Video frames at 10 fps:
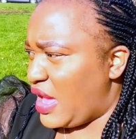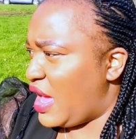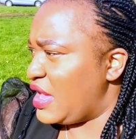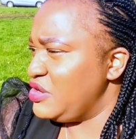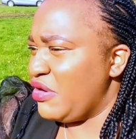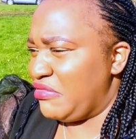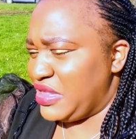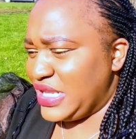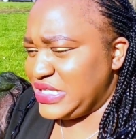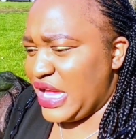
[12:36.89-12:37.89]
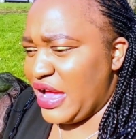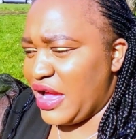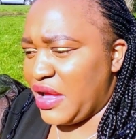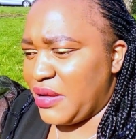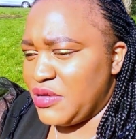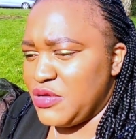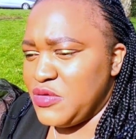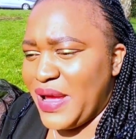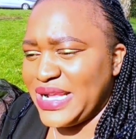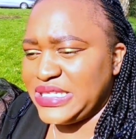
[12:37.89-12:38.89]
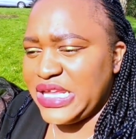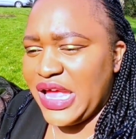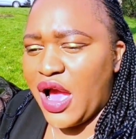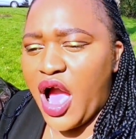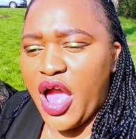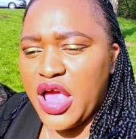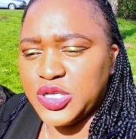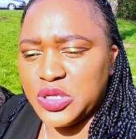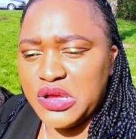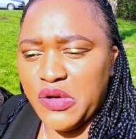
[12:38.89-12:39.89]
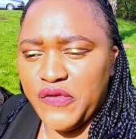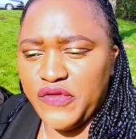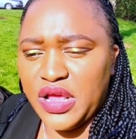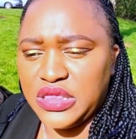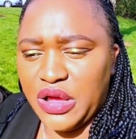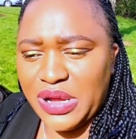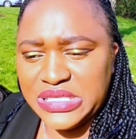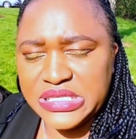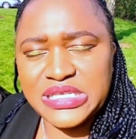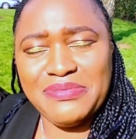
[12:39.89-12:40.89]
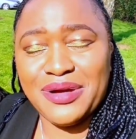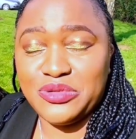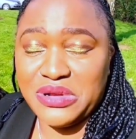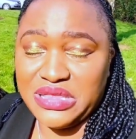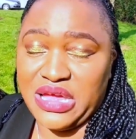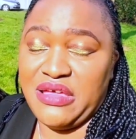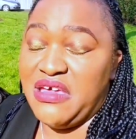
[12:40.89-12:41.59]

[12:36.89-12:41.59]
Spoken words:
I know that you might say, you're talking of weather. What is it about weather?